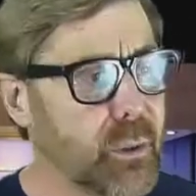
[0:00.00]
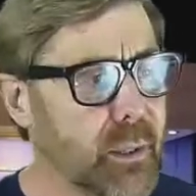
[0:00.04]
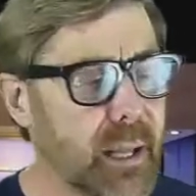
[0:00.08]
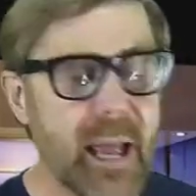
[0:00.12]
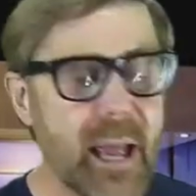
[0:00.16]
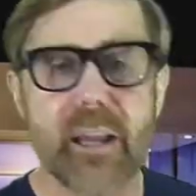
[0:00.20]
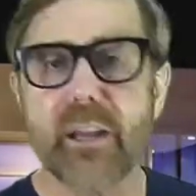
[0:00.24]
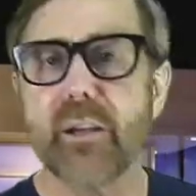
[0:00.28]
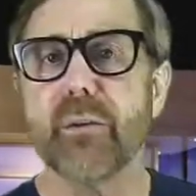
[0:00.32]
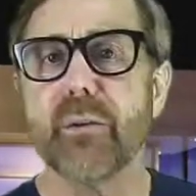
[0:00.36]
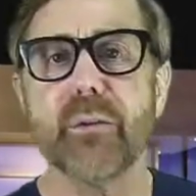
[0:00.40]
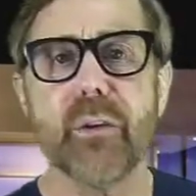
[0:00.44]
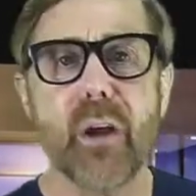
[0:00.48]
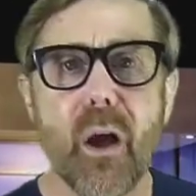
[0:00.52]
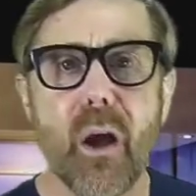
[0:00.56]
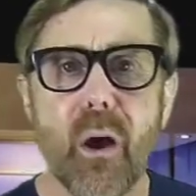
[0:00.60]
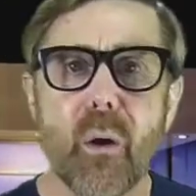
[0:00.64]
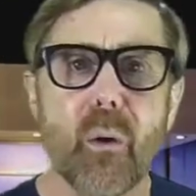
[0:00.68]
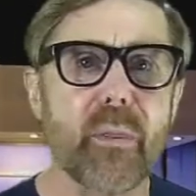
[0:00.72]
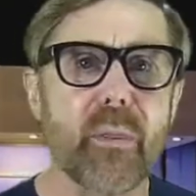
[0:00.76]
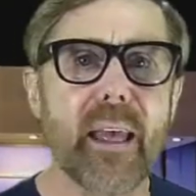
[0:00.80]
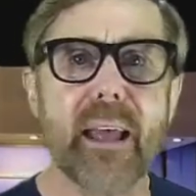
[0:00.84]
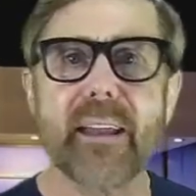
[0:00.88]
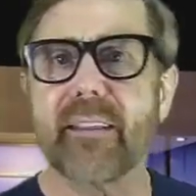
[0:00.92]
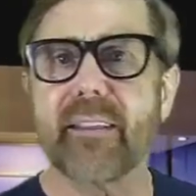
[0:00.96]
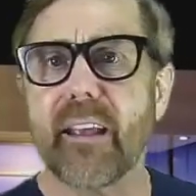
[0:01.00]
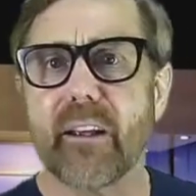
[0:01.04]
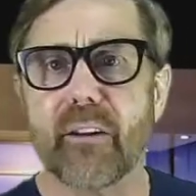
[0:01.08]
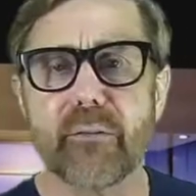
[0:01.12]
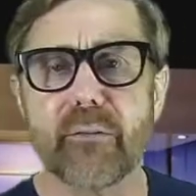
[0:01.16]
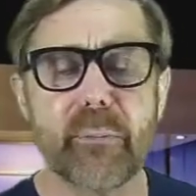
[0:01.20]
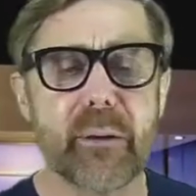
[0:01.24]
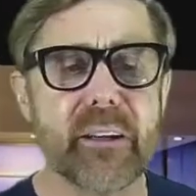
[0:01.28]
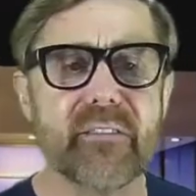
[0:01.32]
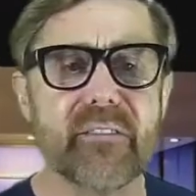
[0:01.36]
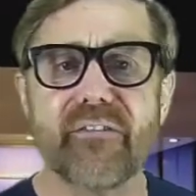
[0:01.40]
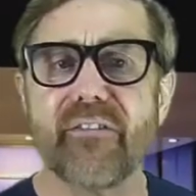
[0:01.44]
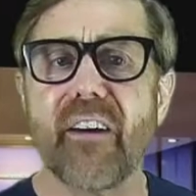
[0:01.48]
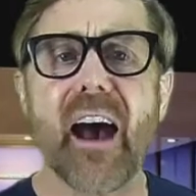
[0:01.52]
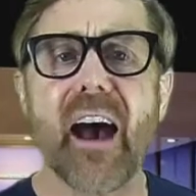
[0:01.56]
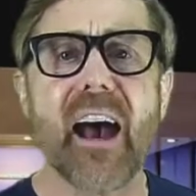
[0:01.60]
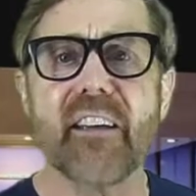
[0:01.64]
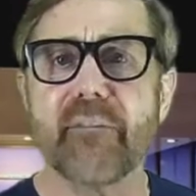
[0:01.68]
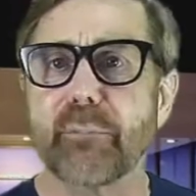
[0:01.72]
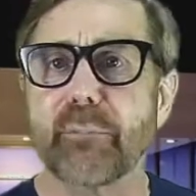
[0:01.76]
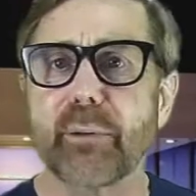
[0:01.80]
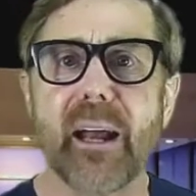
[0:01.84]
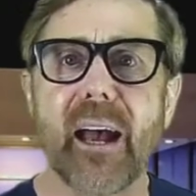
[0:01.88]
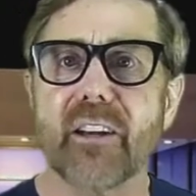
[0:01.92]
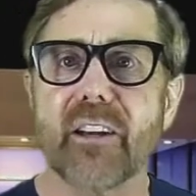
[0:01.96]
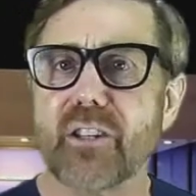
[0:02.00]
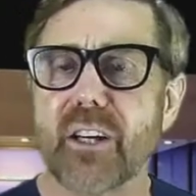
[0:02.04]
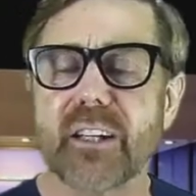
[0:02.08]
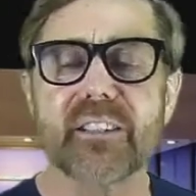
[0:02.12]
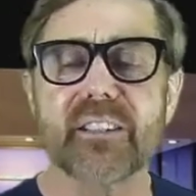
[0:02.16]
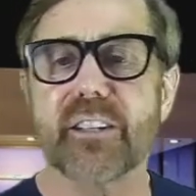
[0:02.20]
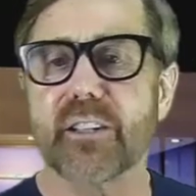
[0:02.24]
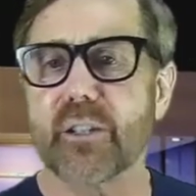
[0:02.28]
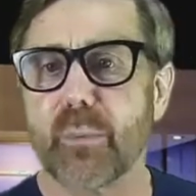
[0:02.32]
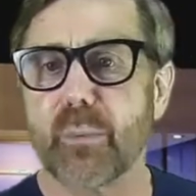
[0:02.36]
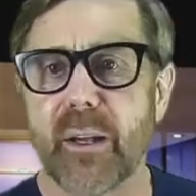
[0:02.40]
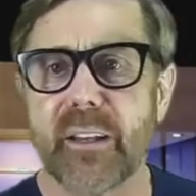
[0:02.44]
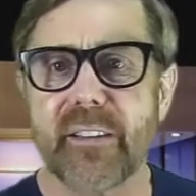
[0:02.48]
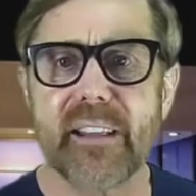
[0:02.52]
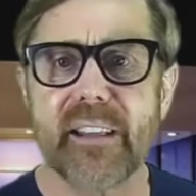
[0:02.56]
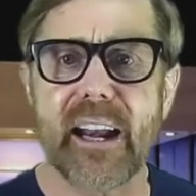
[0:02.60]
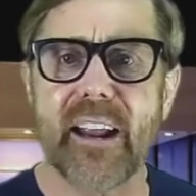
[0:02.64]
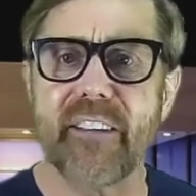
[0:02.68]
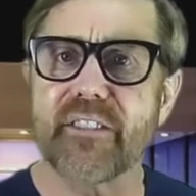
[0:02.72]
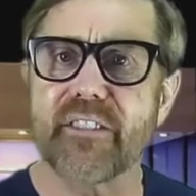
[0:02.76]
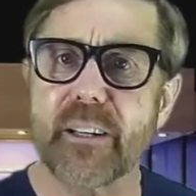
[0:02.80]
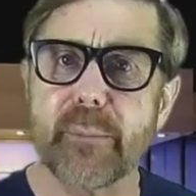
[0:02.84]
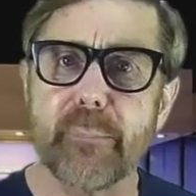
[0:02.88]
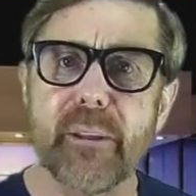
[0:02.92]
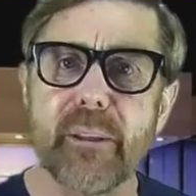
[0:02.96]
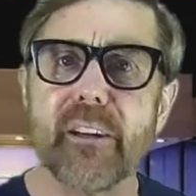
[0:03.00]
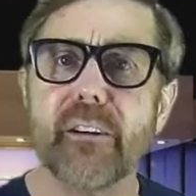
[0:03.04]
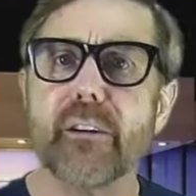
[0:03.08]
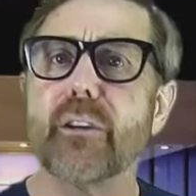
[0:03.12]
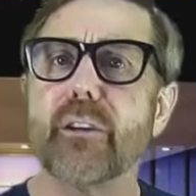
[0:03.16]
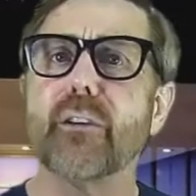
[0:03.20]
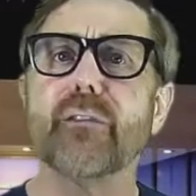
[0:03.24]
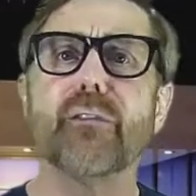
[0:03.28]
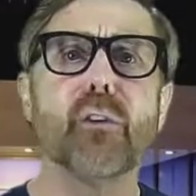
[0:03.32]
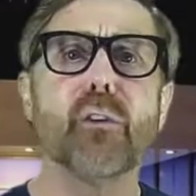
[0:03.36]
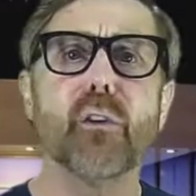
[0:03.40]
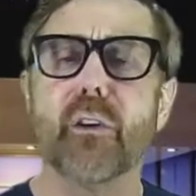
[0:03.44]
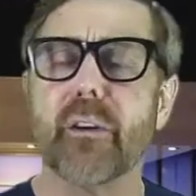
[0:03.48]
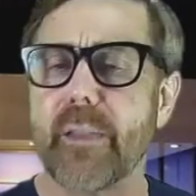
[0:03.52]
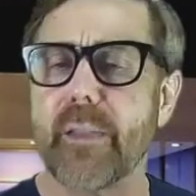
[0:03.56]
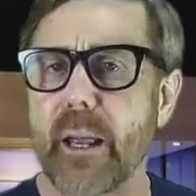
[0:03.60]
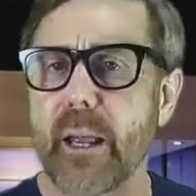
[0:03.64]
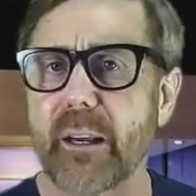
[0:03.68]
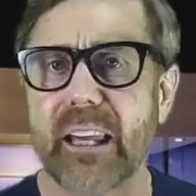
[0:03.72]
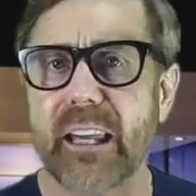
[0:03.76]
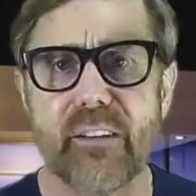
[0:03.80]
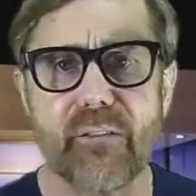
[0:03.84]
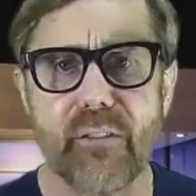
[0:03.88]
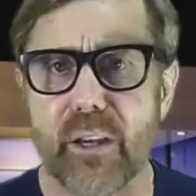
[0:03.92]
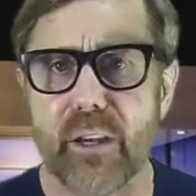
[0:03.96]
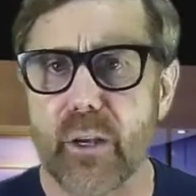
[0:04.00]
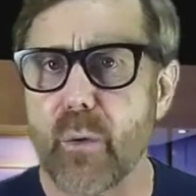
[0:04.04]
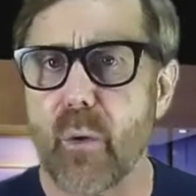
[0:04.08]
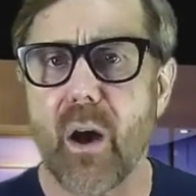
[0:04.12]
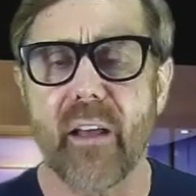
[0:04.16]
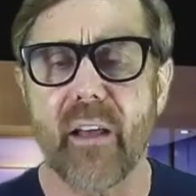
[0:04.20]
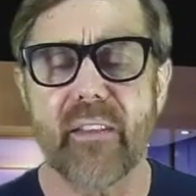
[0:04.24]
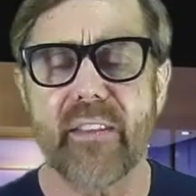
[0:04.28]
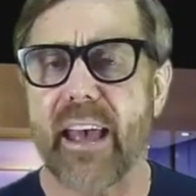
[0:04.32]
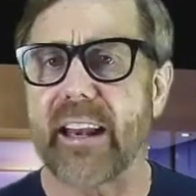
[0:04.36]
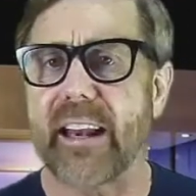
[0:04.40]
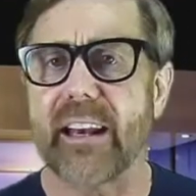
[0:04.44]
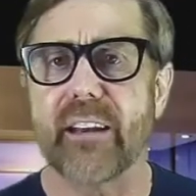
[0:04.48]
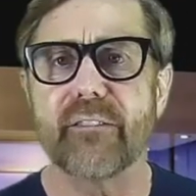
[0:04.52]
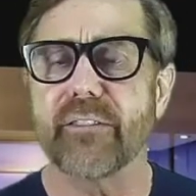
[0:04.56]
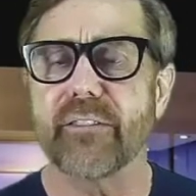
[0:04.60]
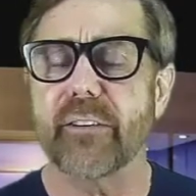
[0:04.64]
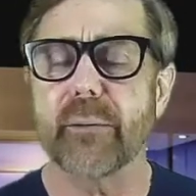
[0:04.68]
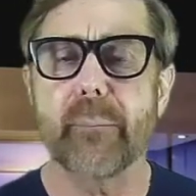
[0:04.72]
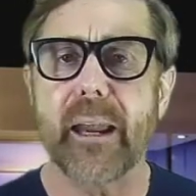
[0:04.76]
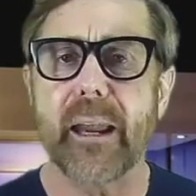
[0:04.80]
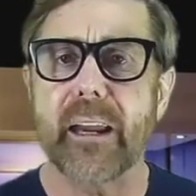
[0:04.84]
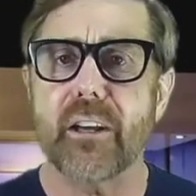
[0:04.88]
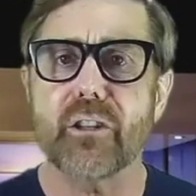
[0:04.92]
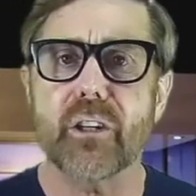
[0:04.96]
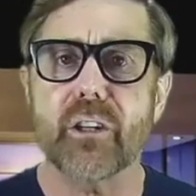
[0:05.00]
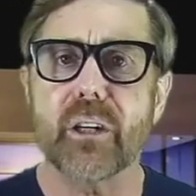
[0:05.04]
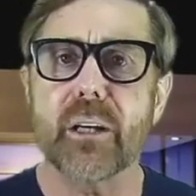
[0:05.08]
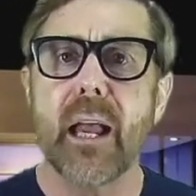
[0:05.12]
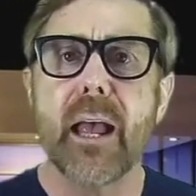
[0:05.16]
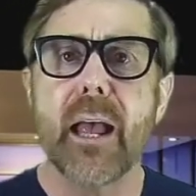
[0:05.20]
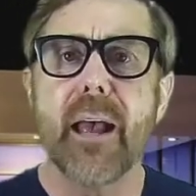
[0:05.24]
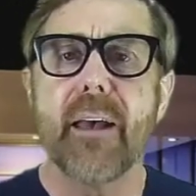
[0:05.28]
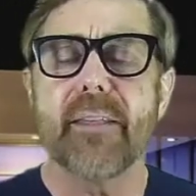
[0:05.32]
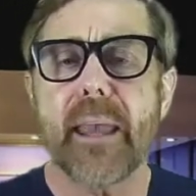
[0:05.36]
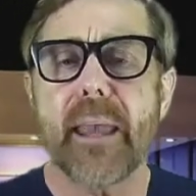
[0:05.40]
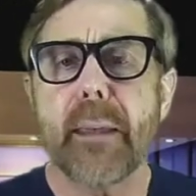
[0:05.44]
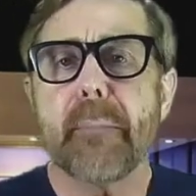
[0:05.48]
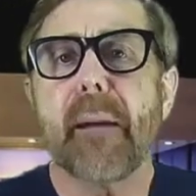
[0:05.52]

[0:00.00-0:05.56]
to let you know that there have been 5 projects this week that I've submitted you for, and then giving you all that information.